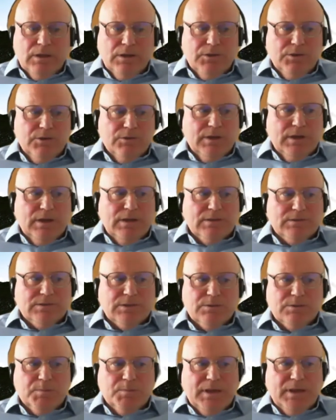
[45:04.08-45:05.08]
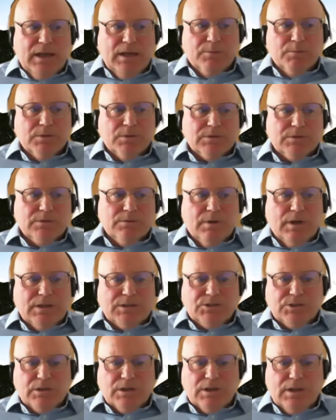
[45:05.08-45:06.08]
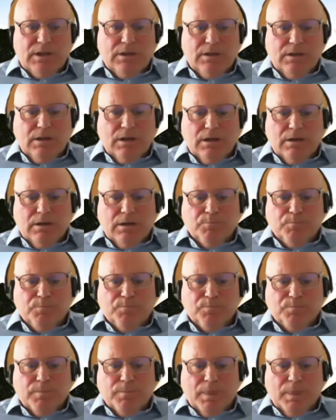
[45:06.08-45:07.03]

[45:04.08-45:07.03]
You need to be able to actually um,